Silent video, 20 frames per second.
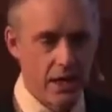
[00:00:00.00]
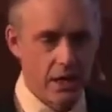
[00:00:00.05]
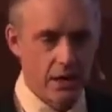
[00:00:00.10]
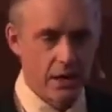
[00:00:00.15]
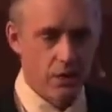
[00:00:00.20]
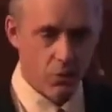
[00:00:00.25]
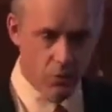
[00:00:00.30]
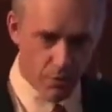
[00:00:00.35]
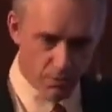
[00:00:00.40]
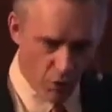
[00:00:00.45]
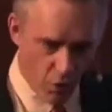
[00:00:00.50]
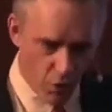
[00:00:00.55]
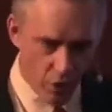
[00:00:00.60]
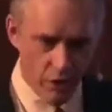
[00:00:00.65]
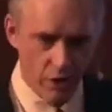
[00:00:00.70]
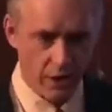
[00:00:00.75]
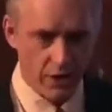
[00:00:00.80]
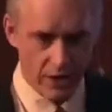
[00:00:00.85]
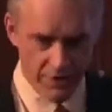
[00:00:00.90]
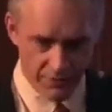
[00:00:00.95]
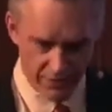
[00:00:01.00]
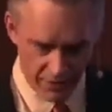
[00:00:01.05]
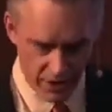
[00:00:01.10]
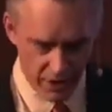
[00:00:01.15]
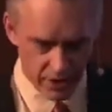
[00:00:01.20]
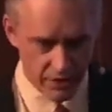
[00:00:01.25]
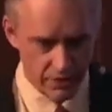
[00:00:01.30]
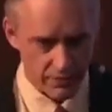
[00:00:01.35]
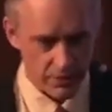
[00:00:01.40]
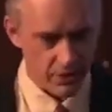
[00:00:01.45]
we're mortal and
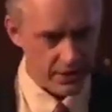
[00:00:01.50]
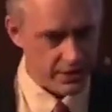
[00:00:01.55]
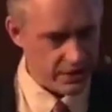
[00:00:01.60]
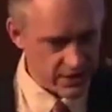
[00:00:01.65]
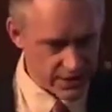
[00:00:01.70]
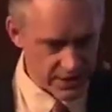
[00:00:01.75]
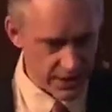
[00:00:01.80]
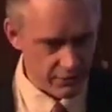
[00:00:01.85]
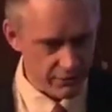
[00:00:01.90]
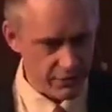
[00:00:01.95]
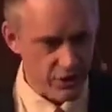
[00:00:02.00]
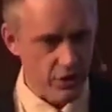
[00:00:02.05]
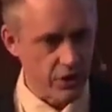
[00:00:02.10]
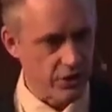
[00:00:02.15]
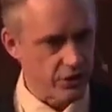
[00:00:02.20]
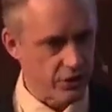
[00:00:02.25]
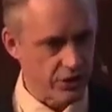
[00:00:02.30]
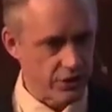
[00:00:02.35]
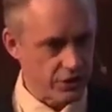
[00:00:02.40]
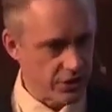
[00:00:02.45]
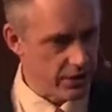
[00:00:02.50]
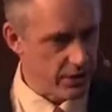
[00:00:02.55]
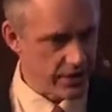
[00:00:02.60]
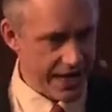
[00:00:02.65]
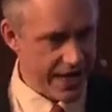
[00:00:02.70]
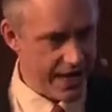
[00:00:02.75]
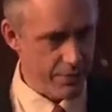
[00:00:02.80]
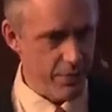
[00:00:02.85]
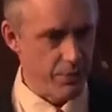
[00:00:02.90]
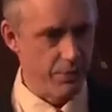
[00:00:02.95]
vulnerable and self-conscious
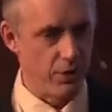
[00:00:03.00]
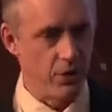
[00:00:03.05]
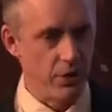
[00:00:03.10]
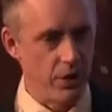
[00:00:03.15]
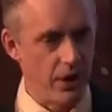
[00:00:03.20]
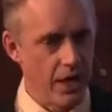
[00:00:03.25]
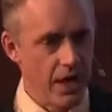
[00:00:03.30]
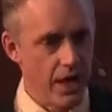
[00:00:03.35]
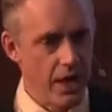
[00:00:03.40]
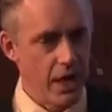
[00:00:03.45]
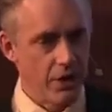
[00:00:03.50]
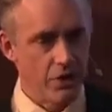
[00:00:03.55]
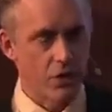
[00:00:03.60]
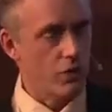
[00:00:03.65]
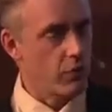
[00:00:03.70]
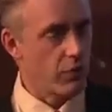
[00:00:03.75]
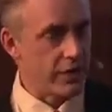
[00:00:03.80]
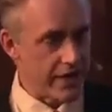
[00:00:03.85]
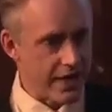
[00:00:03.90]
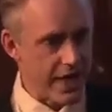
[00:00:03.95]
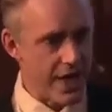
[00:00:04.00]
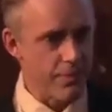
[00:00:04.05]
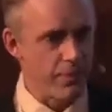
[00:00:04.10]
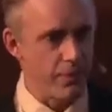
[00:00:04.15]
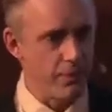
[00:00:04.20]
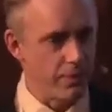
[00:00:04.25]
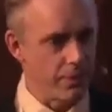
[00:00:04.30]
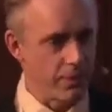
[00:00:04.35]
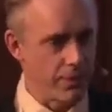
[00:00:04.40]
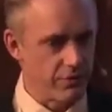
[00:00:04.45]
capable, not only
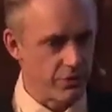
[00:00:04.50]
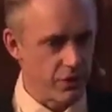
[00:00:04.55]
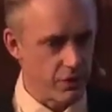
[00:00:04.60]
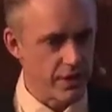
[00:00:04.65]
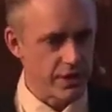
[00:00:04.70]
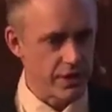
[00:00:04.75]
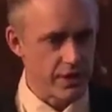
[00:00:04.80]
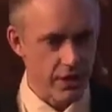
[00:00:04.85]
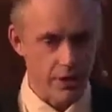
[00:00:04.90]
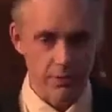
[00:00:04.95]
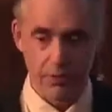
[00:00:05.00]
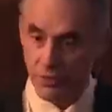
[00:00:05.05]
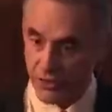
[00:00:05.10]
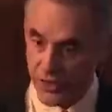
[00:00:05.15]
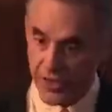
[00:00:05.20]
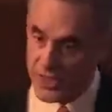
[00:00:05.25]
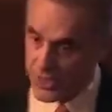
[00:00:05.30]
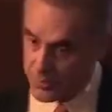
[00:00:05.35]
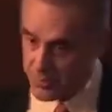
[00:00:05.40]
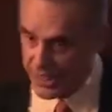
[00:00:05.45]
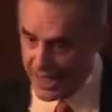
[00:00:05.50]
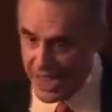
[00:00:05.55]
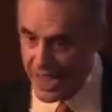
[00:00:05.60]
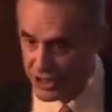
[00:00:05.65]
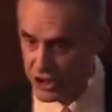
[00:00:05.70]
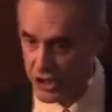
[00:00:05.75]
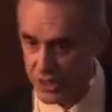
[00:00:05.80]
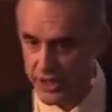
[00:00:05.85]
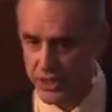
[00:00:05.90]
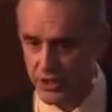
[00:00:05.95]
capable of doing terrible things, but
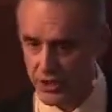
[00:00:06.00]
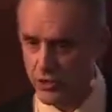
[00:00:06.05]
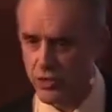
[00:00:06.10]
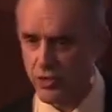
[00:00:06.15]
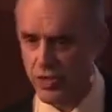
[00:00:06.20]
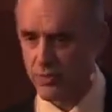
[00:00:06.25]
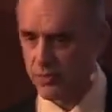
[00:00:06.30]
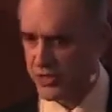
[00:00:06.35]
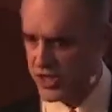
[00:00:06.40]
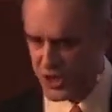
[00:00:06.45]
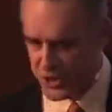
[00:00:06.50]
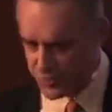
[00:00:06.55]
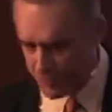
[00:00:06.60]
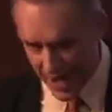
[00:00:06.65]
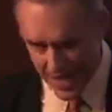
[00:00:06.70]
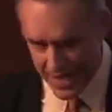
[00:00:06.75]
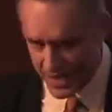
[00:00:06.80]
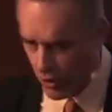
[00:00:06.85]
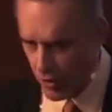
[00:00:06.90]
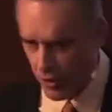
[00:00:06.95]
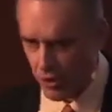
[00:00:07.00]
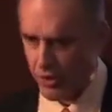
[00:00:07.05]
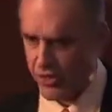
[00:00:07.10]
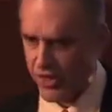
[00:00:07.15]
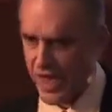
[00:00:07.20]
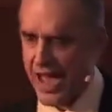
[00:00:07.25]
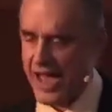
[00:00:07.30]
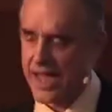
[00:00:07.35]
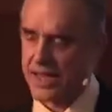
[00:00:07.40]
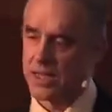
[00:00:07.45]
actually do them. Despite all
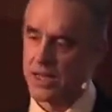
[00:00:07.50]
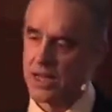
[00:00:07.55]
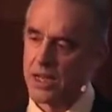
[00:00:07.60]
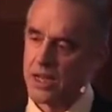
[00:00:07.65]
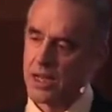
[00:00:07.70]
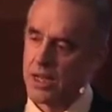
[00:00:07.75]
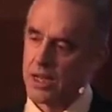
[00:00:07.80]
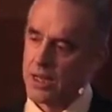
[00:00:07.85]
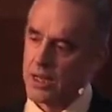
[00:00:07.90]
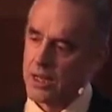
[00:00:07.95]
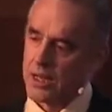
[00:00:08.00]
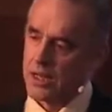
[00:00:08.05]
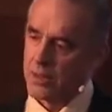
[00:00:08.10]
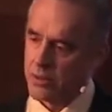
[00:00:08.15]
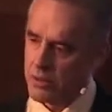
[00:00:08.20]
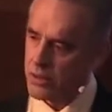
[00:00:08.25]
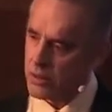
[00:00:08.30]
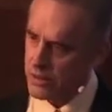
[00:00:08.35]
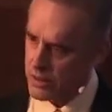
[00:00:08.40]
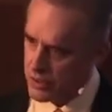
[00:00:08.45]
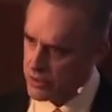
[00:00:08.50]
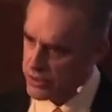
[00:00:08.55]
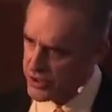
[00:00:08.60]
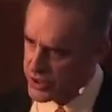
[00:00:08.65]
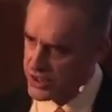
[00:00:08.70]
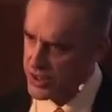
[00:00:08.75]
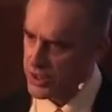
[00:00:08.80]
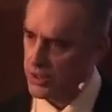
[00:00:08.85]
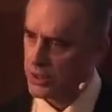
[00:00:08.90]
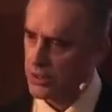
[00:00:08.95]
that, you
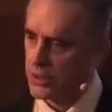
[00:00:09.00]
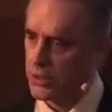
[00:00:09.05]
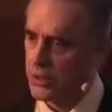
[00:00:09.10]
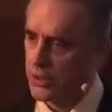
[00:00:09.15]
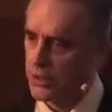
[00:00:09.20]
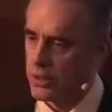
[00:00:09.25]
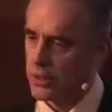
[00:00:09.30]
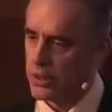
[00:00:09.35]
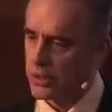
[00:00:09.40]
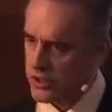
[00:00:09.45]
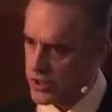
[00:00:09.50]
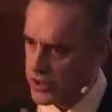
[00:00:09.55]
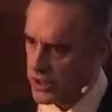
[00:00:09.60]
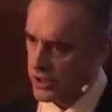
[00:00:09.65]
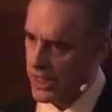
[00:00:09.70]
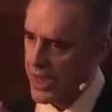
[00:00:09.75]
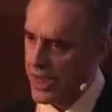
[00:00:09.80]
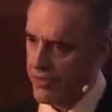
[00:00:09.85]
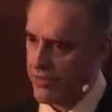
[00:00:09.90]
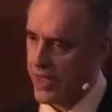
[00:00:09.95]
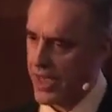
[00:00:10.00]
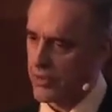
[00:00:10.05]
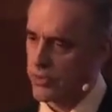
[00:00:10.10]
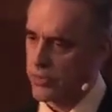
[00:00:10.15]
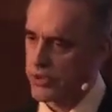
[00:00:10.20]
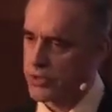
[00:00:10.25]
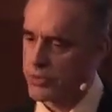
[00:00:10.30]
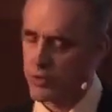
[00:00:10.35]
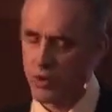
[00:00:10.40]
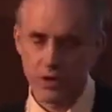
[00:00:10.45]
still have that
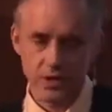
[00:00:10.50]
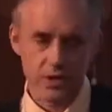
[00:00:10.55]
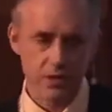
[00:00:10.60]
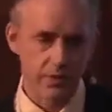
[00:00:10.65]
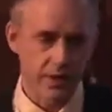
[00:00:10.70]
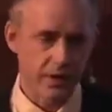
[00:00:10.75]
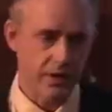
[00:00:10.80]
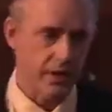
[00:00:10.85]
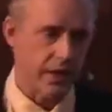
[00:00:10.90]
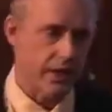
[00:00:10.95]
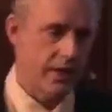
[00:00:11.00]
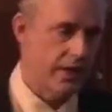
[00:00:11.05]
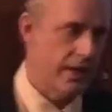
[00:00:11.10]
responsibility.